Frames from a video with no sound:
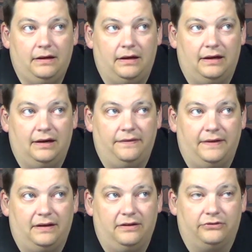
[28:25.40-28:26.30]
and
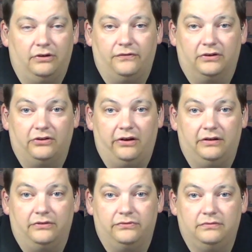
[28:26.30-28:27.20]
they just aren't very
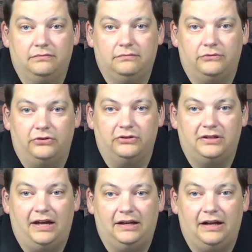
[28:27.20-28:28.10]
talkative. They're just
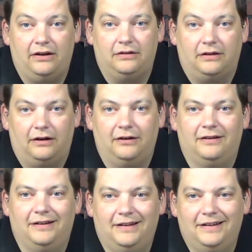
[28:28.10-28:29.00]
hanging out in there.
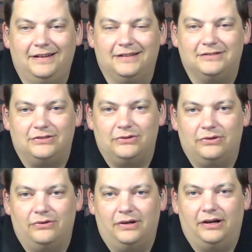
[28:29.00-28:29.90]

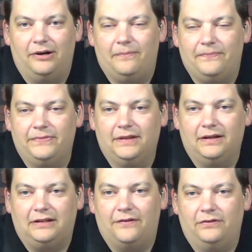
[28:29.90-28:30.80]
So
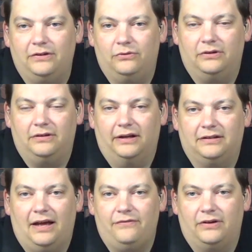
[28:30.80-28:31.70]
definitely would like
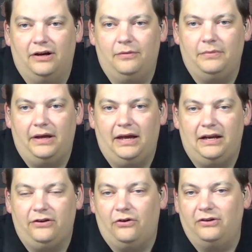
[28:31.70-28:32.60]
to have you come,
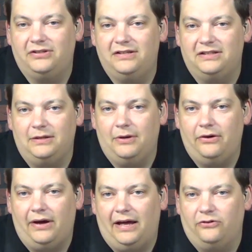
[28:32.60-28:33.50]
and you can always send us an
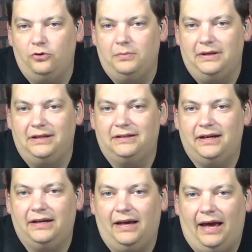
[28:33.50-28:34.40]
email at
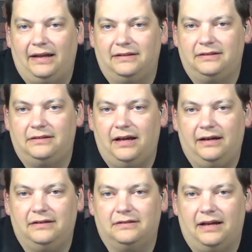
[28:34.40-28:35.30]

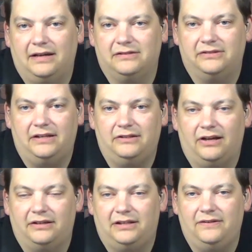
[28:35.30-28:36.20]

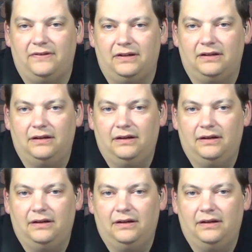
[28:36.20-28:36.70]
newmediatech@tech-zen.tv